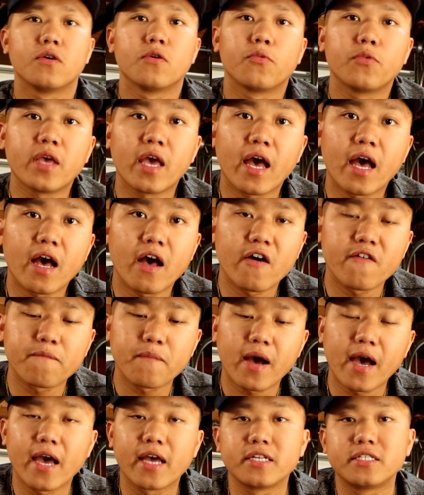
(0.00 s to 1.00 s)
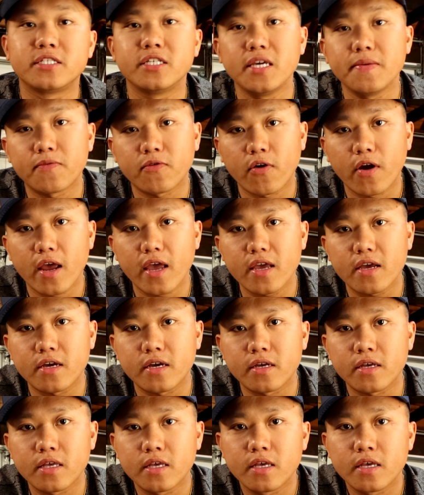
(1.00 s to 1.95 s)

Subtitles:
we have my deep crank